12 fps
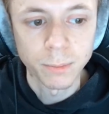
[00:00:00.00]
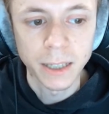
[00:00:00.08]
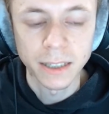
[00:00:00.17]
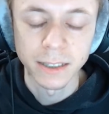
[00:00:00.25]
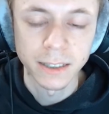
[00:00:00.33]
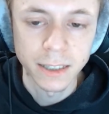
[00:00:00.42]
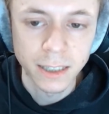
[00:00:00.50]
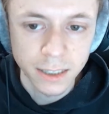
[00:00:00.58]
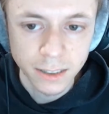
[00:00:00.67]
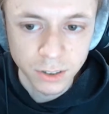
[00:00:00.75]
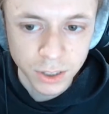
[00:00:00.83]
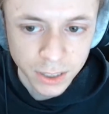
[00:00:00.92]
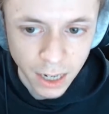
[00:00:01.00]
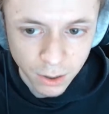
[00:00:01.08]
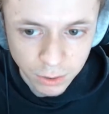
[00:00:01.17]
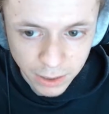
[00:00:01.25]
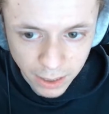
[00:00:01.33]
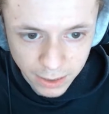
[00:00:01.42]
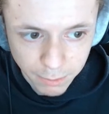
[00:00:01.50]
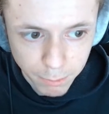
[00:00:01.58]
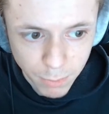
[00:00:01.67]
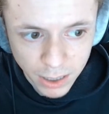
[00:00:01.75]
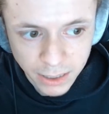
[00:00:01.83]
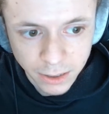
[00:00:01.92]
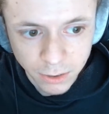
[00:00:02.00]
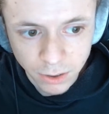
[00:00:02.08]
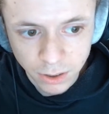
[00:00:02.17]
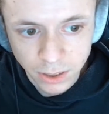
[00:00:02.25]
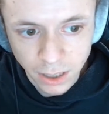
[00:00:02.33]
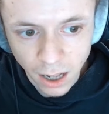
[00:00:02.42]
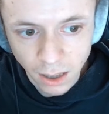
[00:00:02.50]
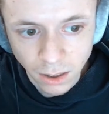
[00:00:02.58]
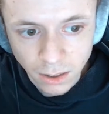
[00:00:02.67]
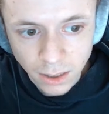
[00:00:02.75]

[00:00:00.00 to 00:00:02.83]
but it still does not sound like muddy or dull.